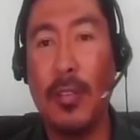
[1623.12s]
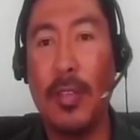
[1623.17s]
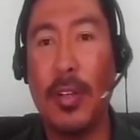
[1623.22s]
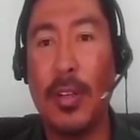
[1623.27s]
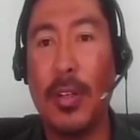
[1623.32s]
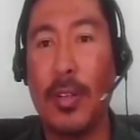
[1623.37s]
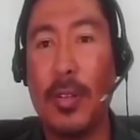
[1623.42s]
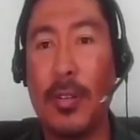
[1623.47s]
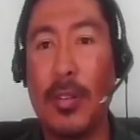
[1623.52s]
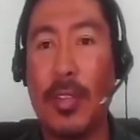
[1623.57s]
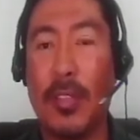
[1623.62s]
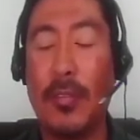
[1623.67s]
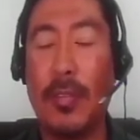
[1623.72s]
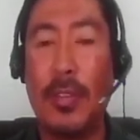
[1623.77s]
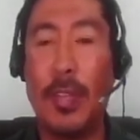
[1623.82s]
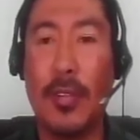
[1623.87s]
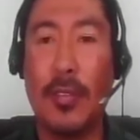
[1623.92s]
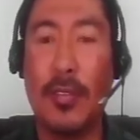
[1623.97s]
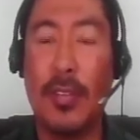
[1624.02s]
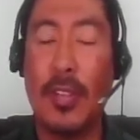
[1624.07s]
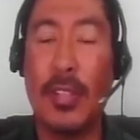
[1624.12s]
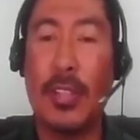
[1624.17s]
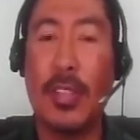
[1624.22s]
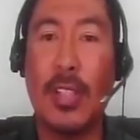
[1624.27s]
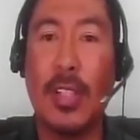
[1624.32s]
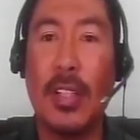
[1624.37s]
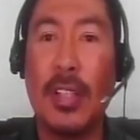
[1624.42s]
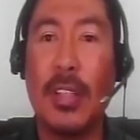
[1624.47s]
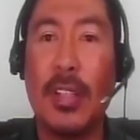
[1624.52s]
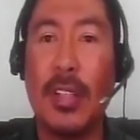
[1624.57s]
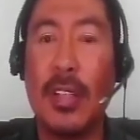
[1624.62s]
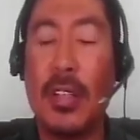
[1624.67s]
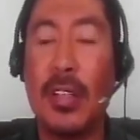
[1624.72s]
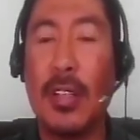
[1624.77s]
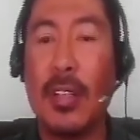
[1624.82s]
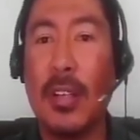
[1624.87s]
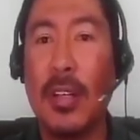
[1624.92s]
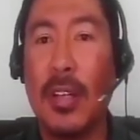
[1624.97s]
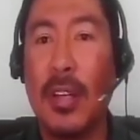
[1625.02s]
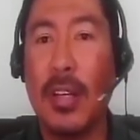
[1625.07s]
your house. If you have touched
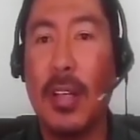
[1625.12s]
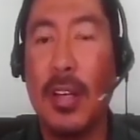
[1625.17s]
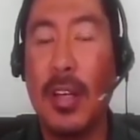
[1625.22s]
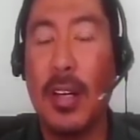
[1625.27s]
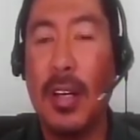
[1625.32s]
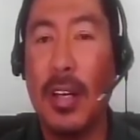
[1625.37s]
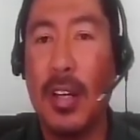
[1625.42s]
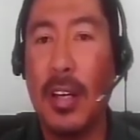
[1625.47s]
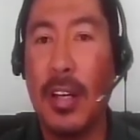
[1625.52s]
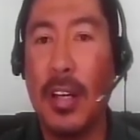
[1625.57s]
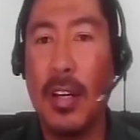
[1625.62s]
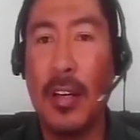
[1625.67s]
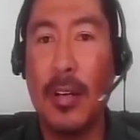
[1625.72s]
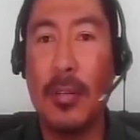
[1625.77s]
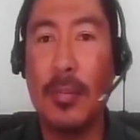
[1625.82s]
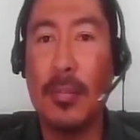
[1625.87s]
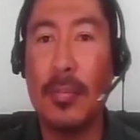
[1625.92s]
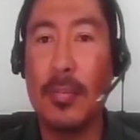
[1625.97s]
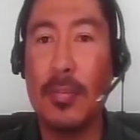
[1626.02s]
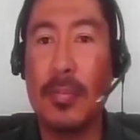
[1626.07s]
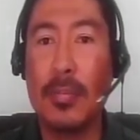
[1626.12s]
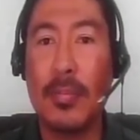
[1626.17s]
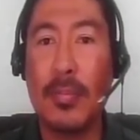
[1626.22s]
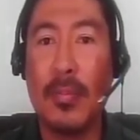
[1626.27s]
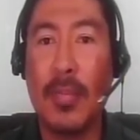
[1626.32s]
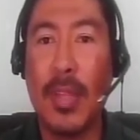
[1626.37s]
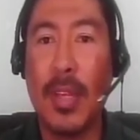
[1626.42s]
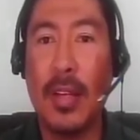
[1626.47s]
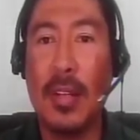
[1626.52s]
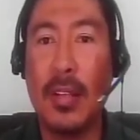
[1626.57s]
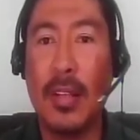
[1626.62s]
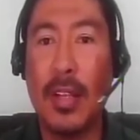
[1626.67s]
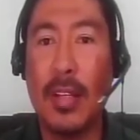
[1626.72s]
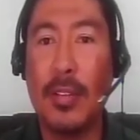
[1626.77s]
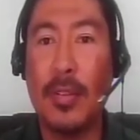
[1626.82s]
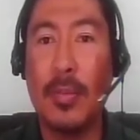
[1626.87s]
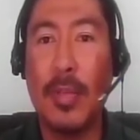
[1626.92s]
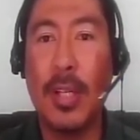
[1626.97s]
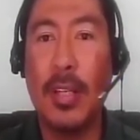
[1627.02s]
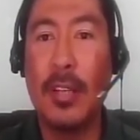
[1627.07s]
anything. Um,
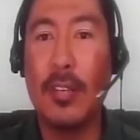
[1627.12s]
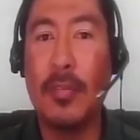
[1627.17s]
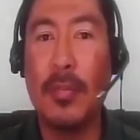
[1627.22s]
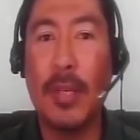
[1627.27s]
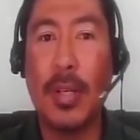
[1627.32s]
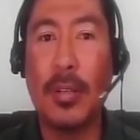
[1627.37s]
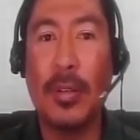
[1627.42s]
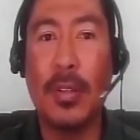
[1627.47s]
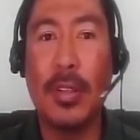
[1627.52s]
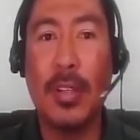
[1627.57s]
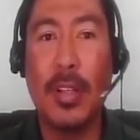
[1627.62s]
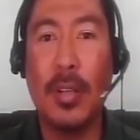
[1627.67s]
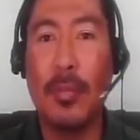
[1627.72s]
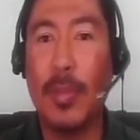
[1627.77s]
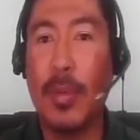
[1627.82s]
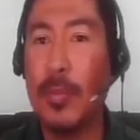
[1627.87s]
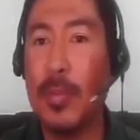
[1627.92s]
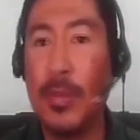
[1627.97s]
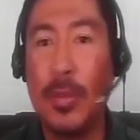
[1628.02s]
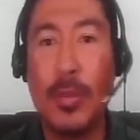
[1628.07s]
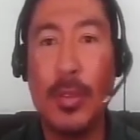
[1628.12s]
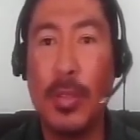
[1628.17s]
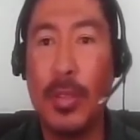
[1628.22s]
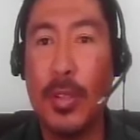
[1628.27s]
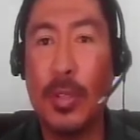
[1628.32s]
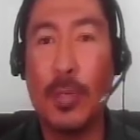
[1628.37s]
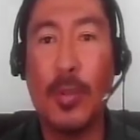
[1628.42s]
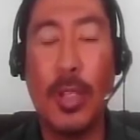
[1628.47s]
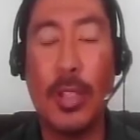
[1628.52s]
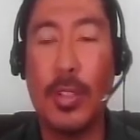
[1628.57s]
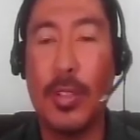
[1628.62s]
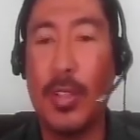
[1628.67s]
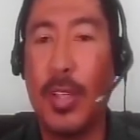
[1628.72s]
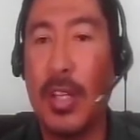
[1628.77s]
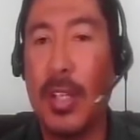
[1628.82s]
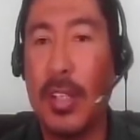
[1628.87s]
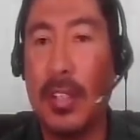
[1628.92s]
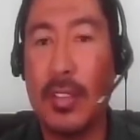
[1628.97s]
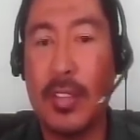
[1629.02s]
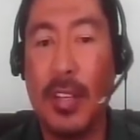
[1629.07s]
that you believe may contain POPs, you, you just wash your
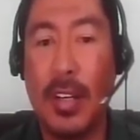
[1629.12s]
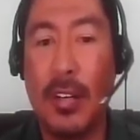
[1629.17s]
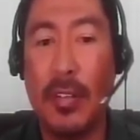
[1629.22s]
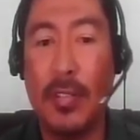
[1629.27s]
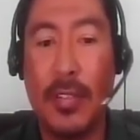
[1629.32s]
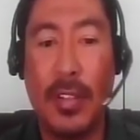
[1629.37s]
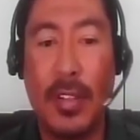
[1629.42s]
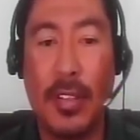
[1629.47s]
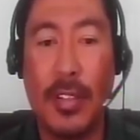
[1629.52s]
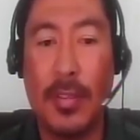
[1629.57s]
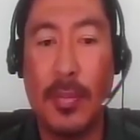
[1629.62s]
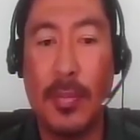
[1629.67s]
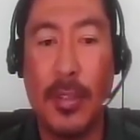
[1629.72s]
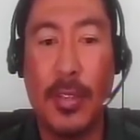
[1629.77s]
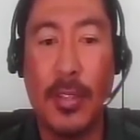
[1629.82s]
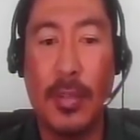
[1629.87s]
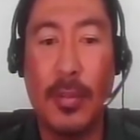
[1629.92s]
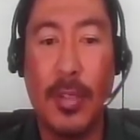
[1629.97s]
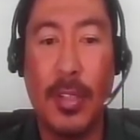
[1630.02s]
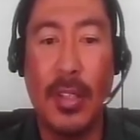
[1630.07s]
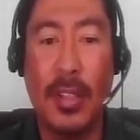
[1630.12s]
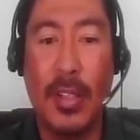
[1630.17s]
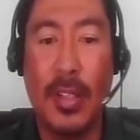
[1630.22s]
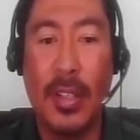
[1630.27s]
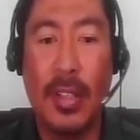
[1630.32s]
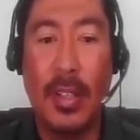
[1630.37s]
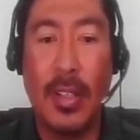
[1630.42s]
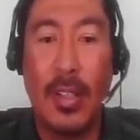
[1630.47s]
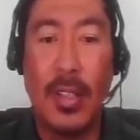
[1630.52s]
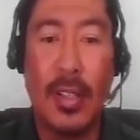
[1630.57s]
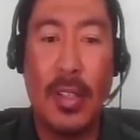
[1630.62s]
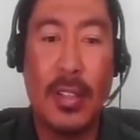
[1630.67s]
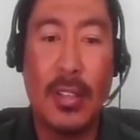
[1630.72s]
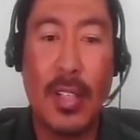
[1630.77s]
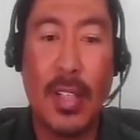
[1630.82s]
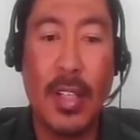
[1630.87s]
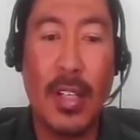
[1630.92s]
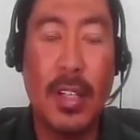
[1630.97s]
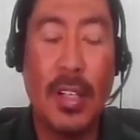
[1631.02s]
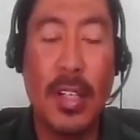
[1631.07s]
hands as often as possible.
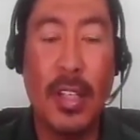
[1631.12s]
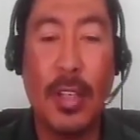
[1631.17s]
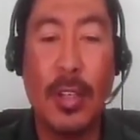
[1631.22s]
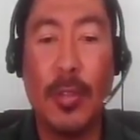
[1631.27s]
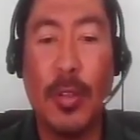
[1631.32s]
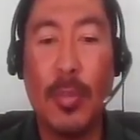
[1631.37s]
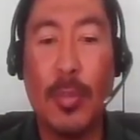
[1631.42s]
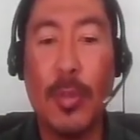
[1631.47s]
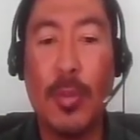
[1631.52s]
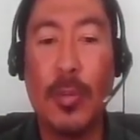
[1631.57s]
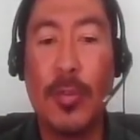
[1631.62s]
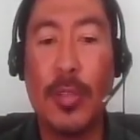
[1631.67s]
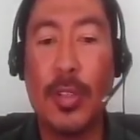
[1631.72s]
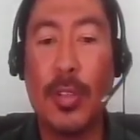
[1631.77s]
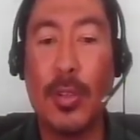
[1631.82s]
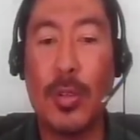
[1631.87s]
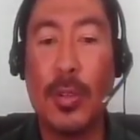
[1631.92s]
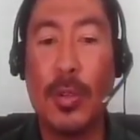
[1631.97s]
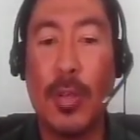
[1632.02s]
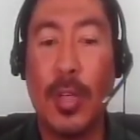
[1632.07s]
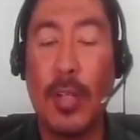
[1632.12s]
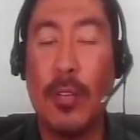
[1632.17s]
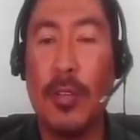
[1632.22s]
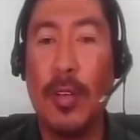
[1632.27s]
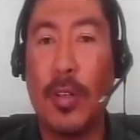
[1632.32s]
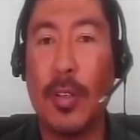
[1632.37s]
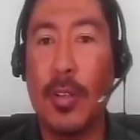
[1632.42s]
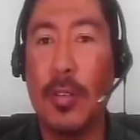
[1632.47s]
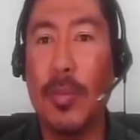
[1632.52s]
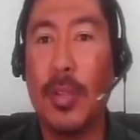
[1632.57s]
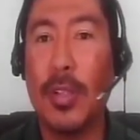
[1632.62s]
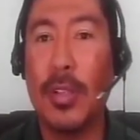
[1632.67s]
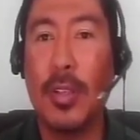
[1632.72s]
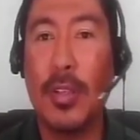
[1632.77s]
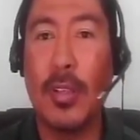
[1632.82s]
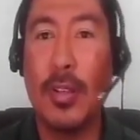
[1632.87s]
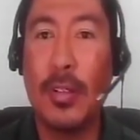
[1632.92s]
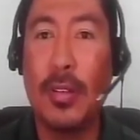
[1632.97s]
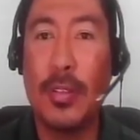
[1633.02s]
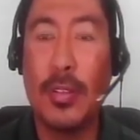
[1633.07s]
Secondly, you remove your shoes whenever you come into
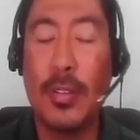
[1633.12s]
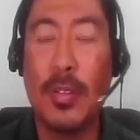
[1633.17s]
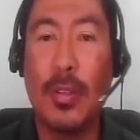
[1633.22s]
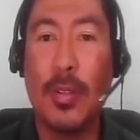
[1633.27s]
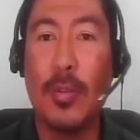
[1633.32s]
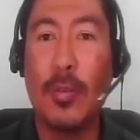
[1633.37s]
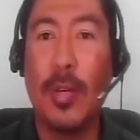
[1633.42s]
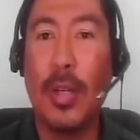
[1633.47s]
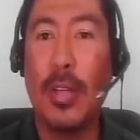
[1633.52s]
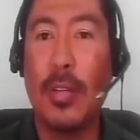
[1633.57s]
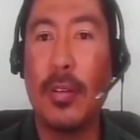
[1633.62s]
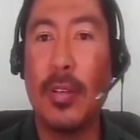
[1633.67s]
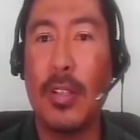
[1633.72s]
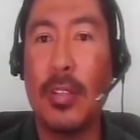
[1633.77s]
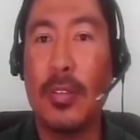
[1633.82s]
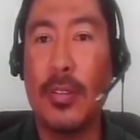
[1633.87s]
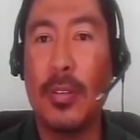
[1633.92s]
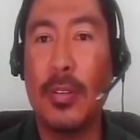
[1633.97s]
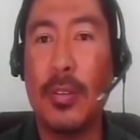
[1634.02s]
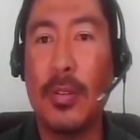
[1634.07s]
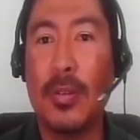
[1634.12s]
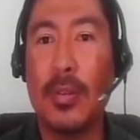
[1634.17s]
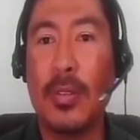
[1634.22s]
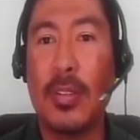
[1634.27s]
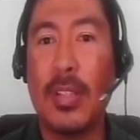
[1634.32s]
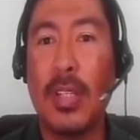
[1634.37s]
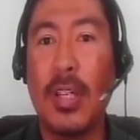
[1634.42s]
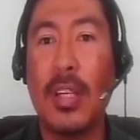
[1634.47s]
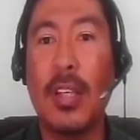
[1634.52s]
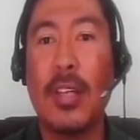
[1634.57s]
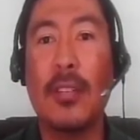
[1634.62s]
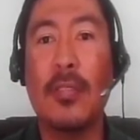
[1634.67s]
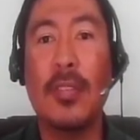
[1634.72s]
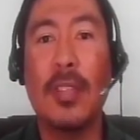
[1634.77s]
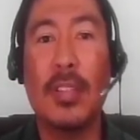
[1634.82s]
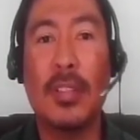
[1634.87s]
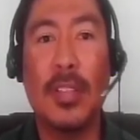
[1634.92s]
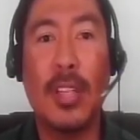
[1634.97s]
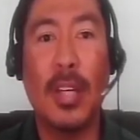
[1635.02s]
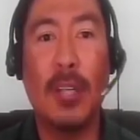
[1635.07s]
your house. You don't want to introduce any of
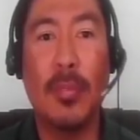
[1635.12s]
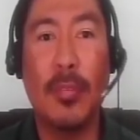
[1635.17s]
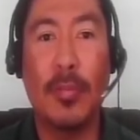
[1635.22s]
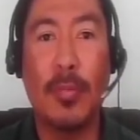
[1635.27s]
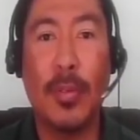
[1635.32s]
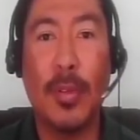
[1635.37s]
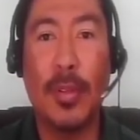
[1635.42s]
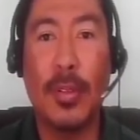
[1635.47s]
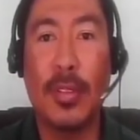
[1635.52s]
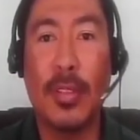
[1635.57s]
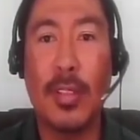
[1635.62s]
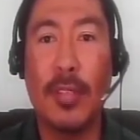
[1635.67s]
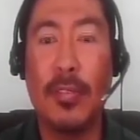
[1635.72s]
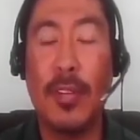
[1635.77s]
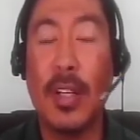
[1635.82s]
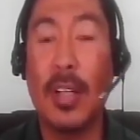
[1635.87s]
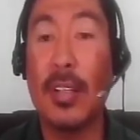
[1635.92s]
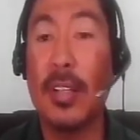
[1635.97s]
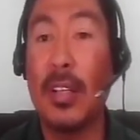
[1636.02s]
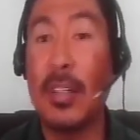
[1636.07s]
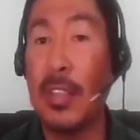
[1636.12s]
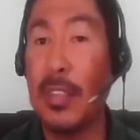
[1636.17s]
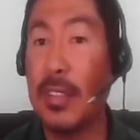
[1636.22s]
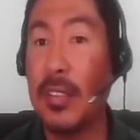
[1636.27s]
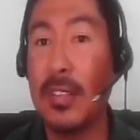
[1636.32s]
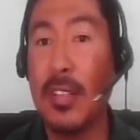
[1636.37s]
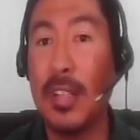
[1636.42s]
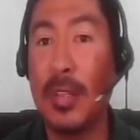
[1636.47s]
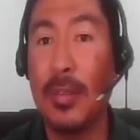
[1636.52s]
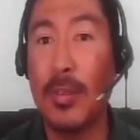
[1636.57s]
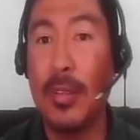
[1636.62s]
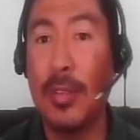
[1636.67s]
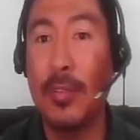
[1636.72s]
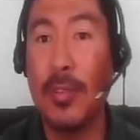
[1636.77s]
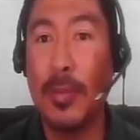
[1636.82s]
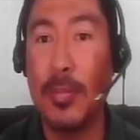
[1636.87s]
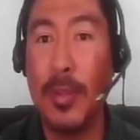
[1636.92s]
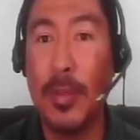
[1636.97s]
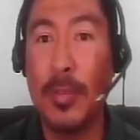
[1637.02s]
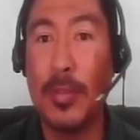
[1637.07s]
these type of products. In fact, not, this is not only
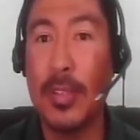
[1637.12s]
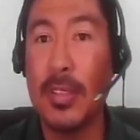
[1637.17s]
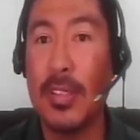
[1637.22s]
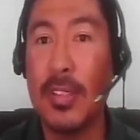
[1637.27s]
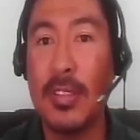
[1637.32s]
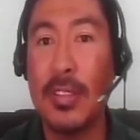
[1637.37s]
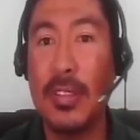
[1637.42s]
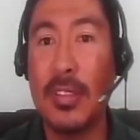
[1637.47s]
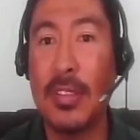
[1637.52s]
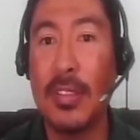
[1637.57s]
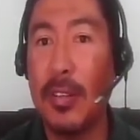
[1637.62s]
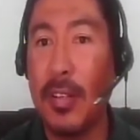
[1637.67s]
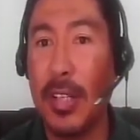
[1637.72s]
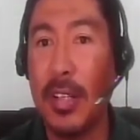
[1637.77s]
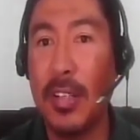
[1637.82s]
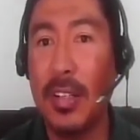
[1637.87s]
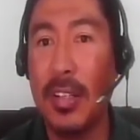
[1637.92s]
for POPs. This is general,